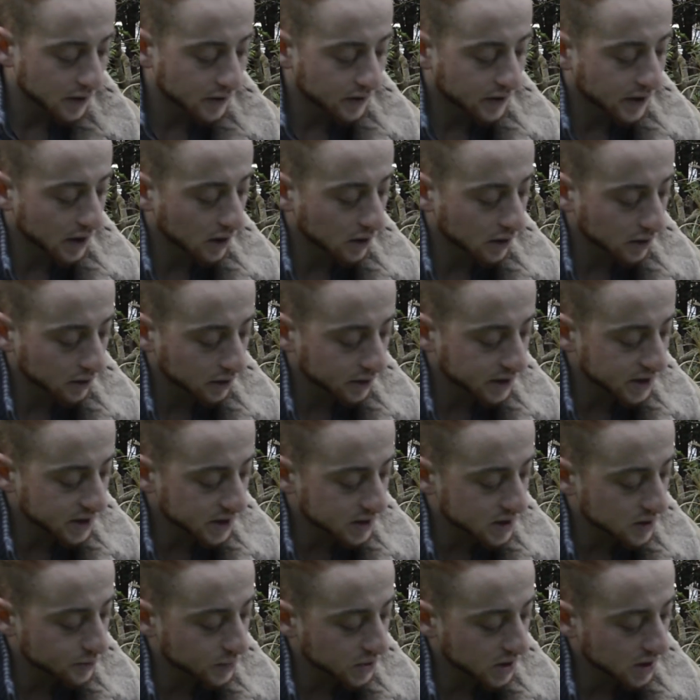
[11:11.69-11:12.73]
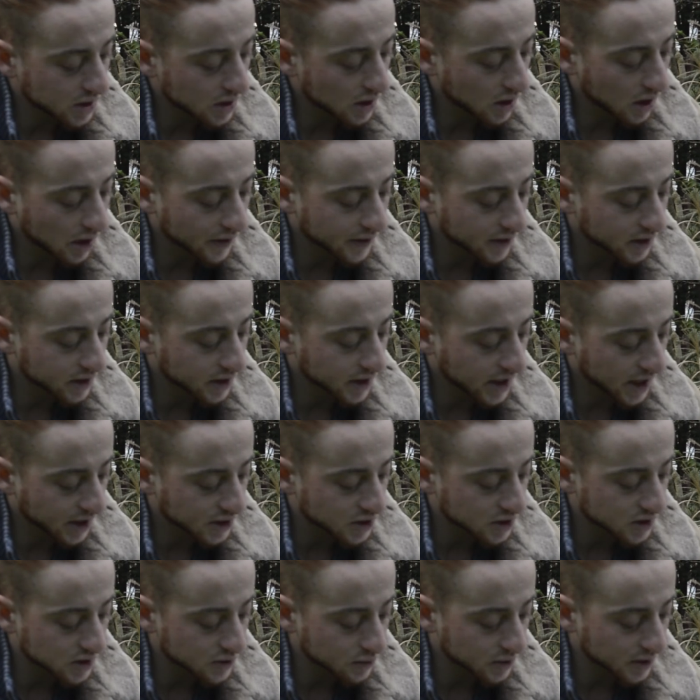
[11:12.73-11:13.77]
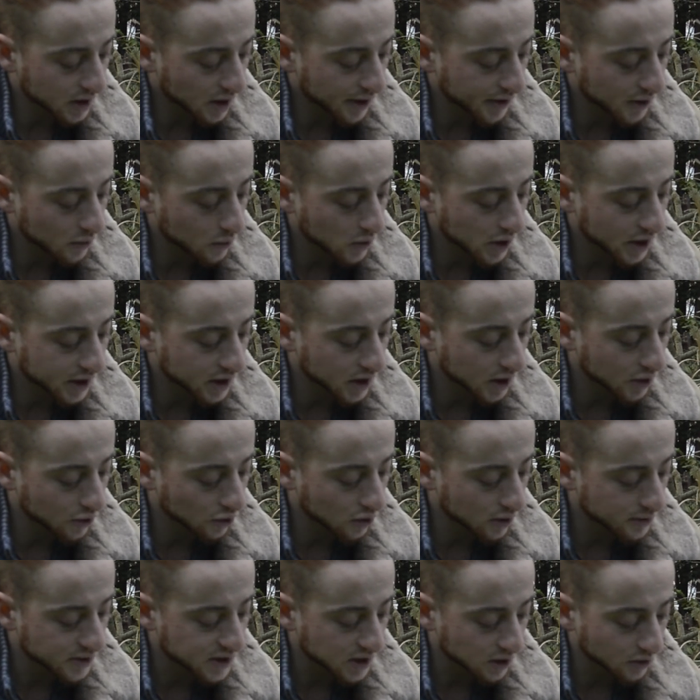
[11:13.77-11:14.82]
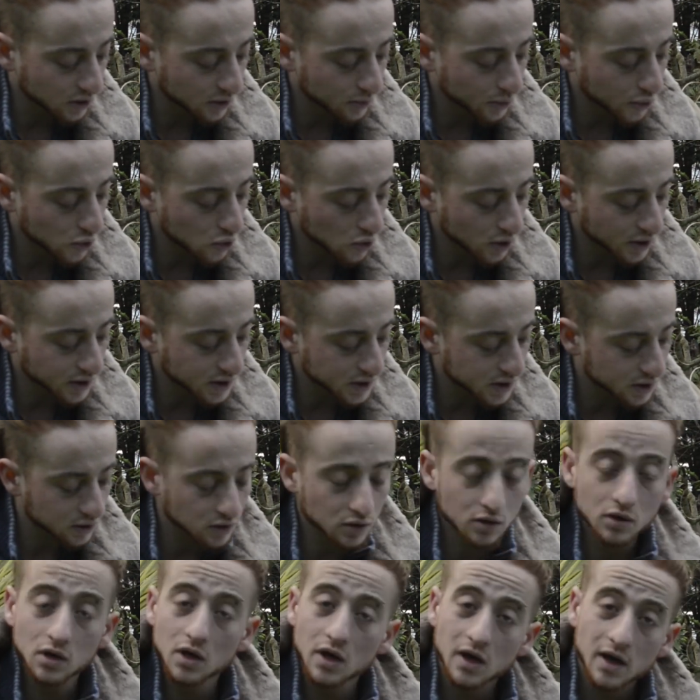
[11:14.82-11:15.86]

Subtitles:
there'll need to be other connections with other working groups that are important to